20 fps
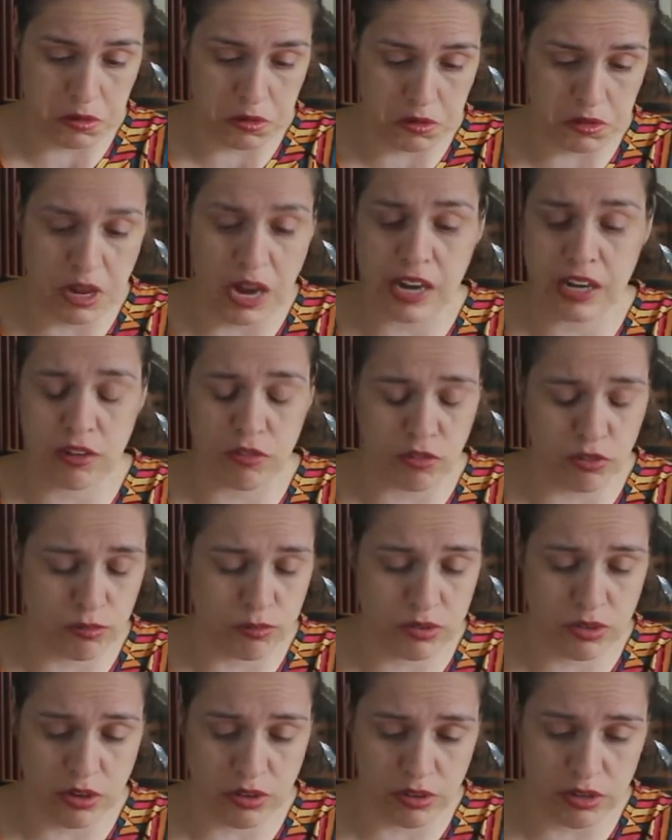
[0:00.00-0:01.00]
Dining room,
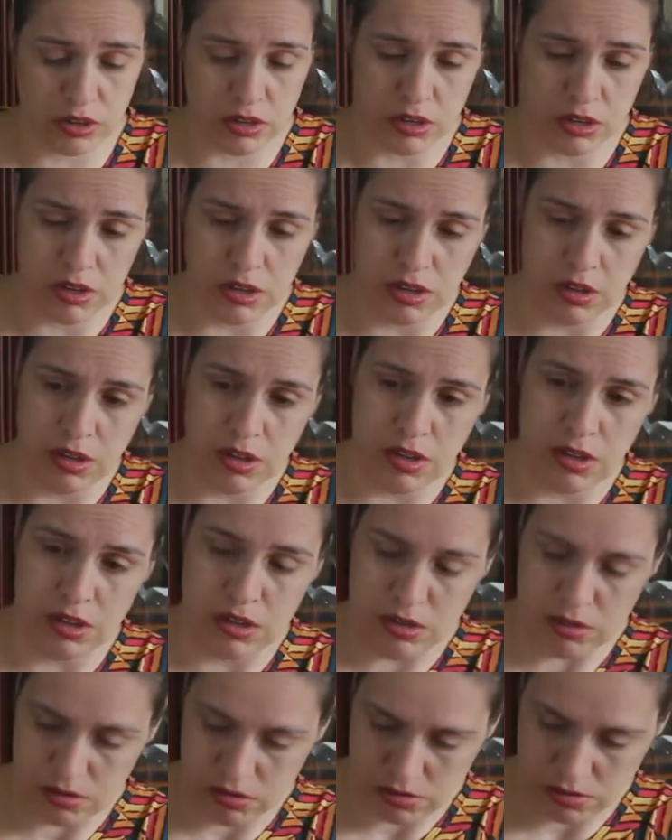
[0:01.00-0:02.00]
sorry.
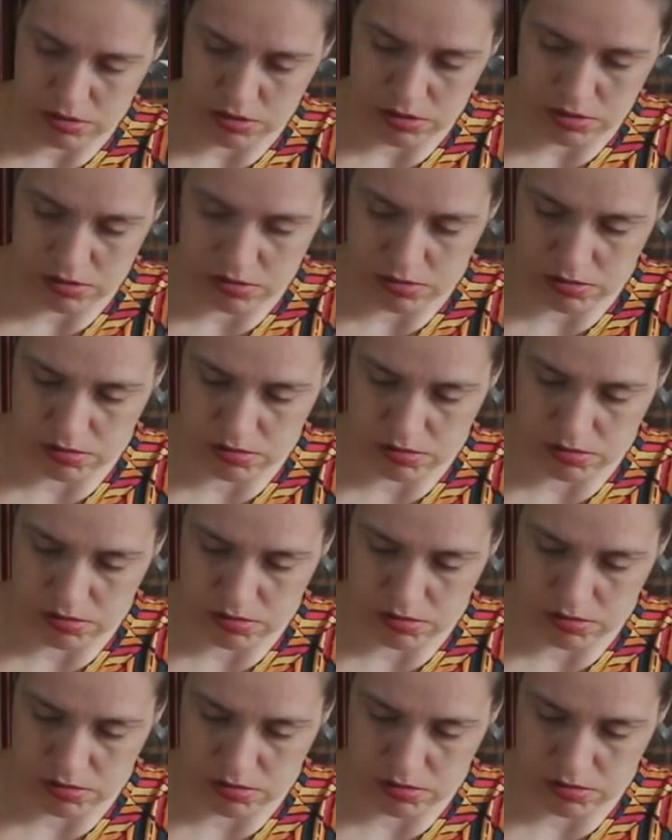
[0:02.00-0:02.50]
There's another.